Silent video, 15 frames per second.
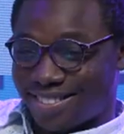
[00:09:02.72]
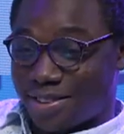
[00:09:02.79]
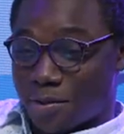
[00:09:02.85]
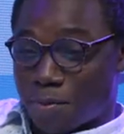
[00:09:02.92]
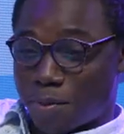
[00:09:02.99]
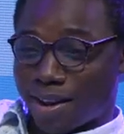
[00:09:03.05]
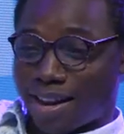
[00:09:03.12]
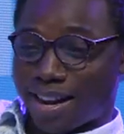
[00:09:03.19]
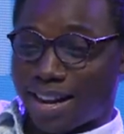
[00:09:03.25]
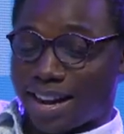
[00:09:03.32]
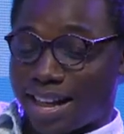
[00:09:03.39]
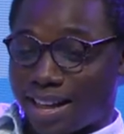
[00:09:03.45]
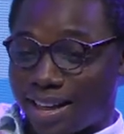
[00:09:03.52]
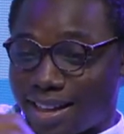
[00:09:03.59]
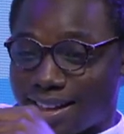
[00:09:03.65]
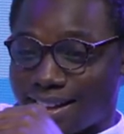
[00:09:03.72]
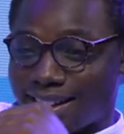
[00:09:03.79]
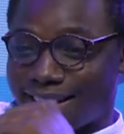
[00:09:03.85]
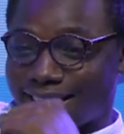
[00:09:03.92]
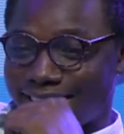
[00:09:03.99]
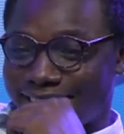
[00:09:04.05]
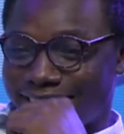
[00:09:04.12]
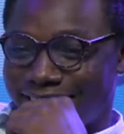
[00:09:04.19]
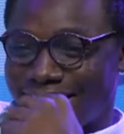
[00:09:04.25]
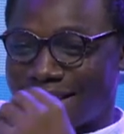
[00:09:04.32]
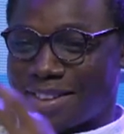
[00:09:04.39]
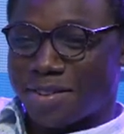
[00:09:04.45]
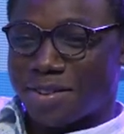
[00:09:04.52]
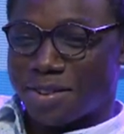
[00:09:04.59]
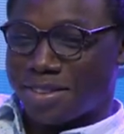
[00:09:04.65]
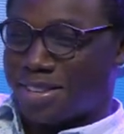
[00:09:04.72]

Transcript: did you break a leg did, did you break